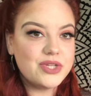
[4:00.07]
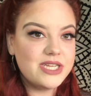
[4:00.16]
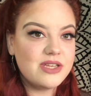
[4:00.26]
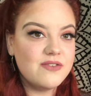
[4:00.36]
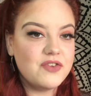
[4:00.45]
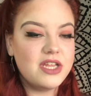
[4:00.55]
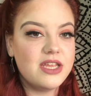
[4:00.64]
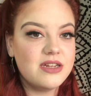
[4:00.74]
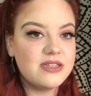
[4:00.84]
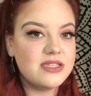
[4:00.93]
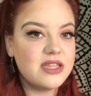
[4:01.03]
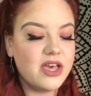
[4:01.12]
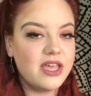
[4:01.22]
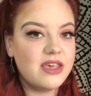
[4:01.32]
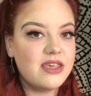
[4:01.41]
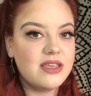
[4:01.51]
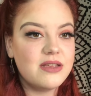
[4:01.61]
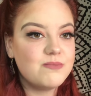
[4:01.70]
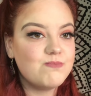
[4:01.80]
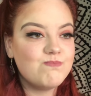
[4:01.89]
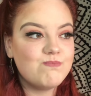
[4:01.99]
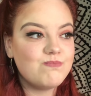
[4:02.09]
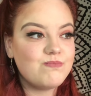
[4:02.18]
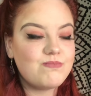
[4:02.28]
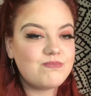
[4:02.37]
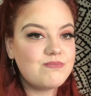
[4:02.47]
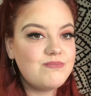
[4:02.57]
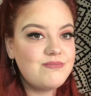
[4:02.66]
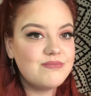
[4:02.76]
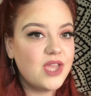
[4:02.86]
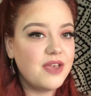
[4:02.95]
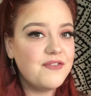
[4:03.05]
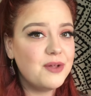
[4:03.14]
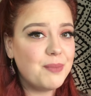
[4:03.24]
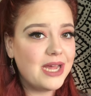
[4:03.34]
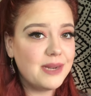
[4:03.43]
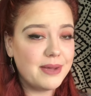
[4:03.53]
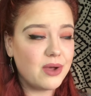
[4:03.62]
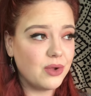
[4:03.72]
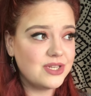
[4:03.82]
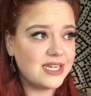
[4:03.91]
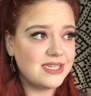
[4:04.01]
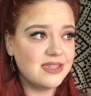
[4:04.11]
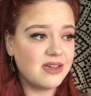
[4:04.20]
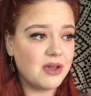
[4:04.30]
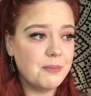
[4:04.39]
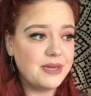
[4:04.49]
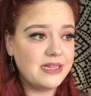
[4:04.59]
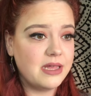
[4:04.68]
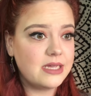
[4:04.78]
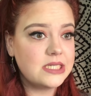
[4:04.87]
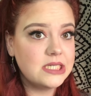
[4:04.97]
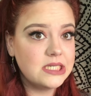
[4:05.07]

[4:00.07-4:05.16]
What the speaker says: inconvenience, like, I feel bad about contacting the company. Like,